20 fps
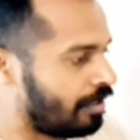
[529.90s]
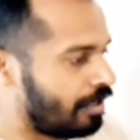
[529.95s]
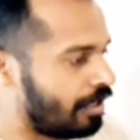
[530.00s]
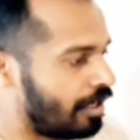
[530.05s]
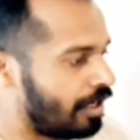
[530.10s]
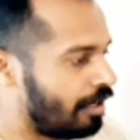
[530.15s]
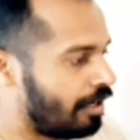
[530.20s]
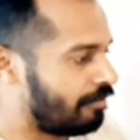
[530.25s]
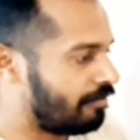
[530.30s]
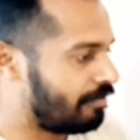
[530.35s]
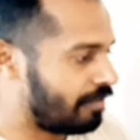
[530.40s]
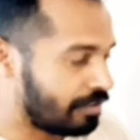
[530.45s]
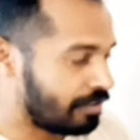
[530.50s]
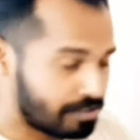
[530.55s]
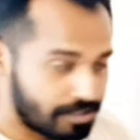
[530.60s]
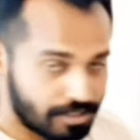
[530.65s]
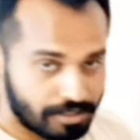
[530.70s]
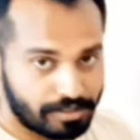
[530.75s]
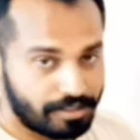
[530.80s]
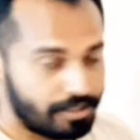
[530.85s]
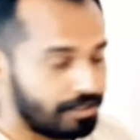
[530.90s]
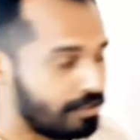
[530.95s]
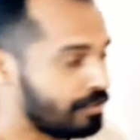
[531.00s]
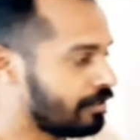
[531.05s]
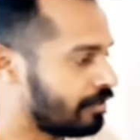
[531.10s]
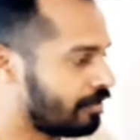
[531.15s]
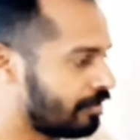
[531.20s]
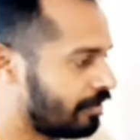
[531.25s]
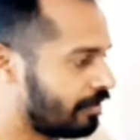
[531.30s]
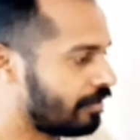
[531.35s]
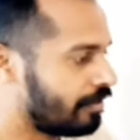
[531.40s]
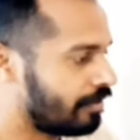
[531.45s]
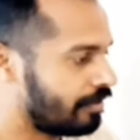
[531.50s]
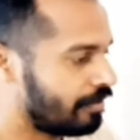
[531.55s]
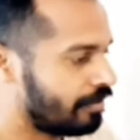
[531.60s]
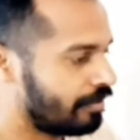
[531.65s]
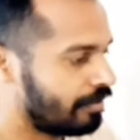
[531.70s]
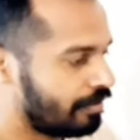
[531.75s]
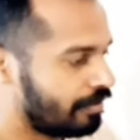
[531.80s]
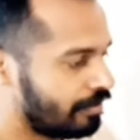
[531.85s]
After sticking
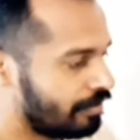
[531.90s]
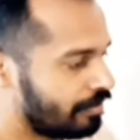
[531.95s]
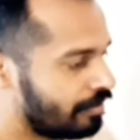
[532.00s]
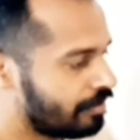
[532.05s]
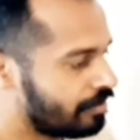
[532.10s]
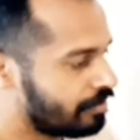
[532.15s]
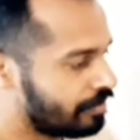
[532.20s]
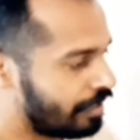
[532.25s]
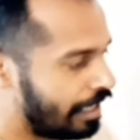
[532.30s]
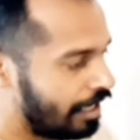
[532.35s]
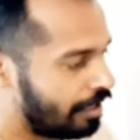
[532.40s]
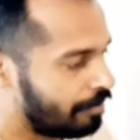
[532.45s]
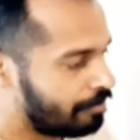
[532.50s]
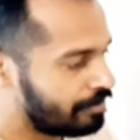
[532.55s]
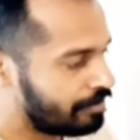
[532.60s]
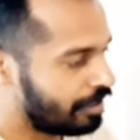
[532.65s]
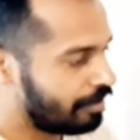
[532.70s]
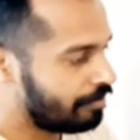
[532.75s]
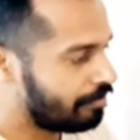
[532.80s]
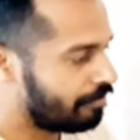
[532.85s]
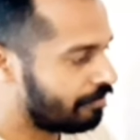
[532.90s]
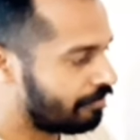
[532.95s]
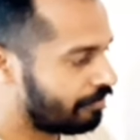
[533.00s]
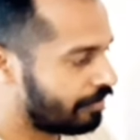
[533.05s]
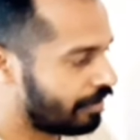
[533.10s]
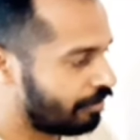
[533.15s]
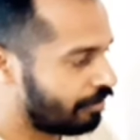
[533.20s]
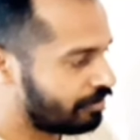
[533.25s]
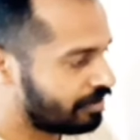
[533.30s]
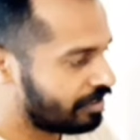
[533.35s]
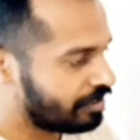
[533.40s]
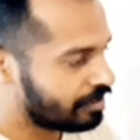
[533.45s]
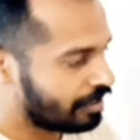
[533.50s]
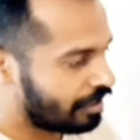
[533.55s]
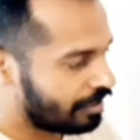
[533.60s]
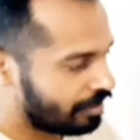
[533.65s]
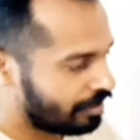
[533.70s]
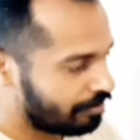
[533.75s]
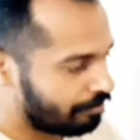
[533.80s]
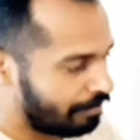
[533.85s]
the scallop shape, you have to just
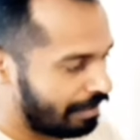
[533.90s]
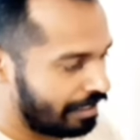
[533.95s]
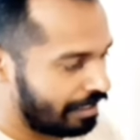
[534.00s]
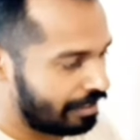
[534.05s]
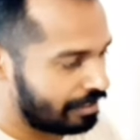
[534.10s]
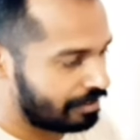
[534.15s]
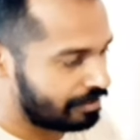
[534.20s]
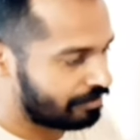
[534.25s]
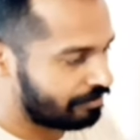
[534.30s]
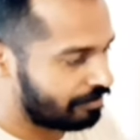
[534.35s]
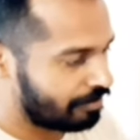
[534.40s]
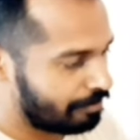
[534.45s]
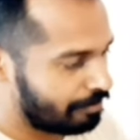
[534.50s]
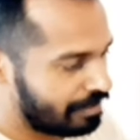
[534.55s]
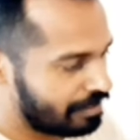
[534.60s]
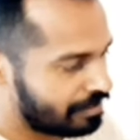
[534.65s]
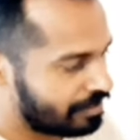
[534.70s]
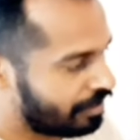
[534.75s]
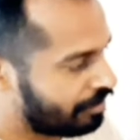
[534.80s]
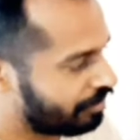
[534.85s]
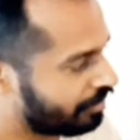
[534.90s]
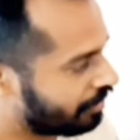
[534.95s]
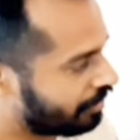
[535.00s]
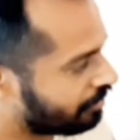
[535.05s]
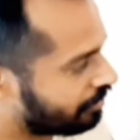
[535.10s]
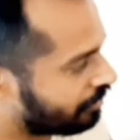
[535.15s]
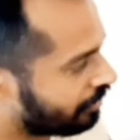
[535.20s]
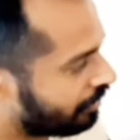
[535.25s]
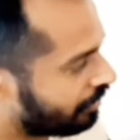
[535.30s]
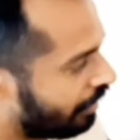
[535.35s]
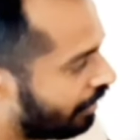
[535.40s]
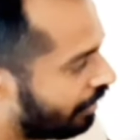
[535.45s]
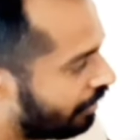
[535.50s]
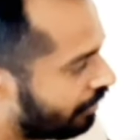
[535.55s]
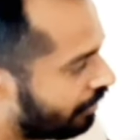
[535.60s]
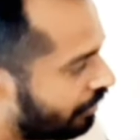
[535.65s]
cut and manage. From inside you can see that.